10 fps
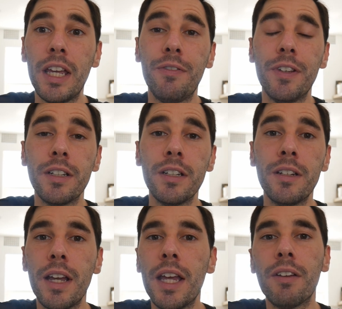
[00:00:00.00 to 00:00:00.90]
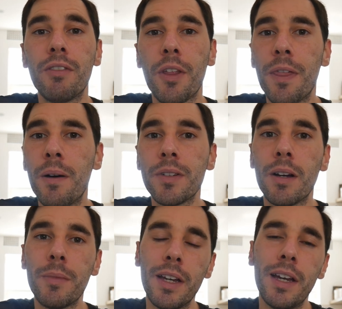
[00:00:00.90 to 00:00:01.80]
If you did, give it a thumbs
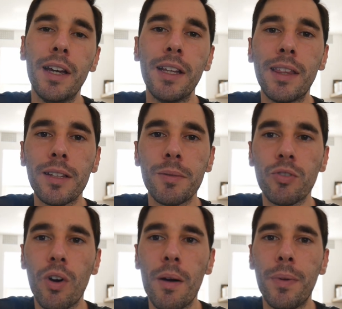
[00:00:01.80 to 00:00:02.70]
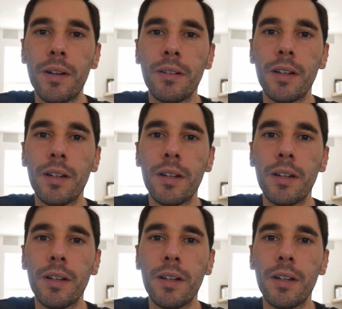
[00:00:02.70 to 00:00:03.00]
up, hit that subscribe button,